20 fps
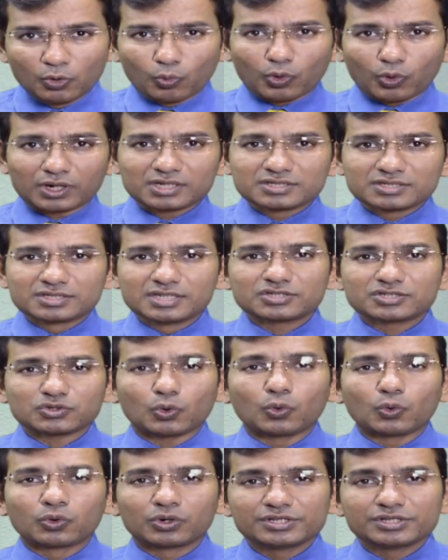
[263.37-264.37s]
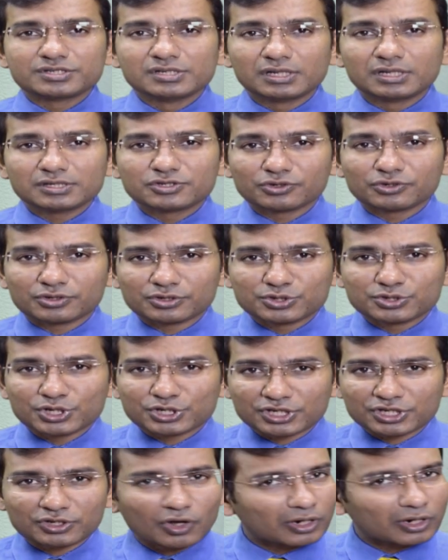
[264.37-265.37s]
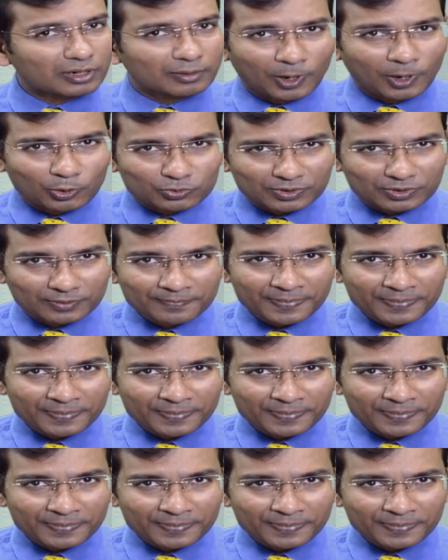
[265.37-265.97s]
what is this original jurisdiction all about.